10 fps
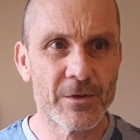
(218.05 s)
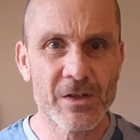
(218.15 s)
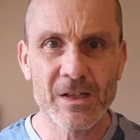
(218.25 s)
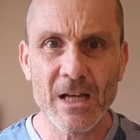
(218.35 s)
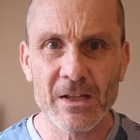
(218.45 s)

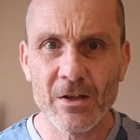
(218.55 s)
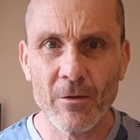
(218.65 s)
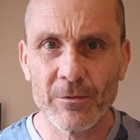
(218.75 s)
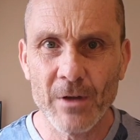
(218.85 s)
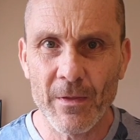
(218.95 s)
sat
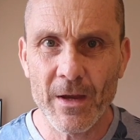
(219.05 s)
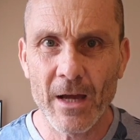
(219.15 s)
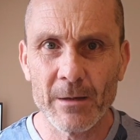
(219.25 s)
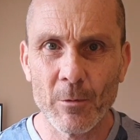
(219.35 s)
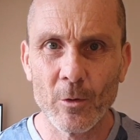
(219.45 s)
on the
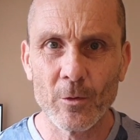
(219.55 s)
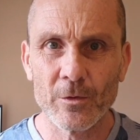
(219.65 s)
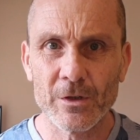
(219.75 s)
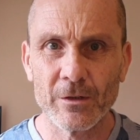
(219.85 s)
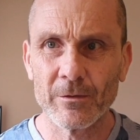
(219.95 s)

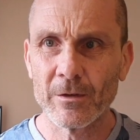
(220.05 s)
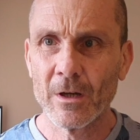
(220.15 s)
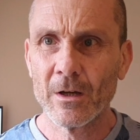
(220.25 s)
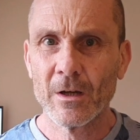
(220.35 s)
animals and